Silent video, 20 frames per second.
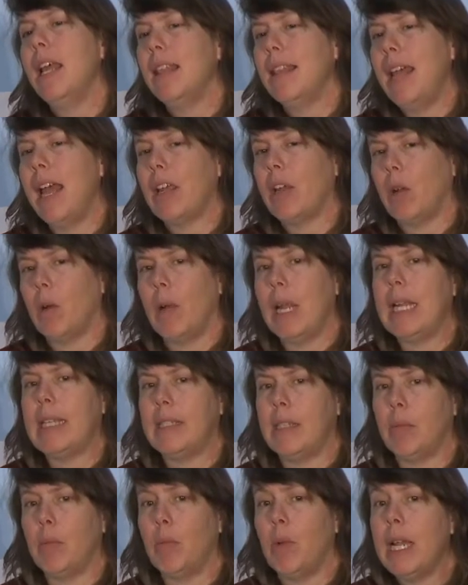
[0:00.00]
that creates
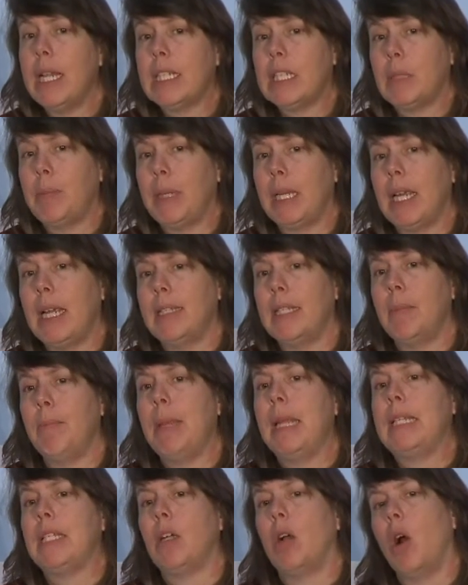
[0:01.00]
some risks because it
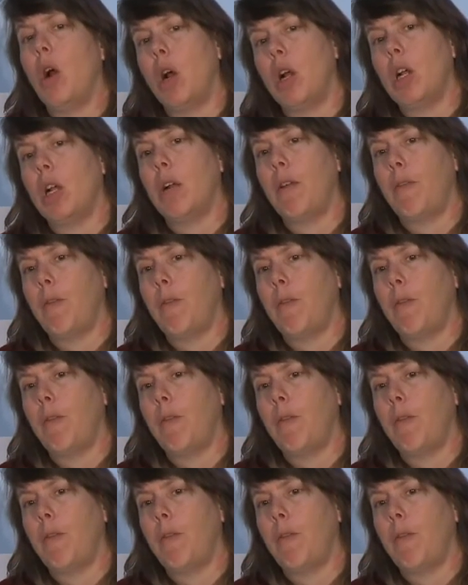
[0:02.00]
makes it harder